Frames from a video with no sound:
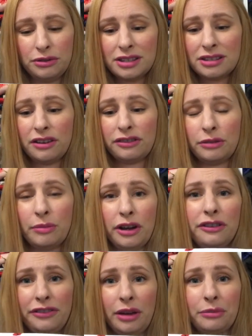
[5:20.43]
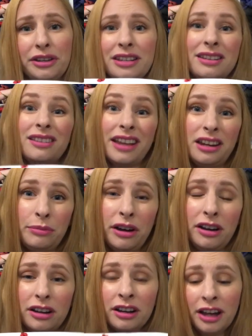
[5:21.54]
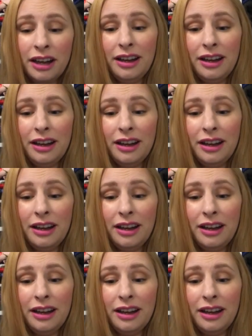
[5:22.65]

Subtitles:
discovered by her family is a ladybug.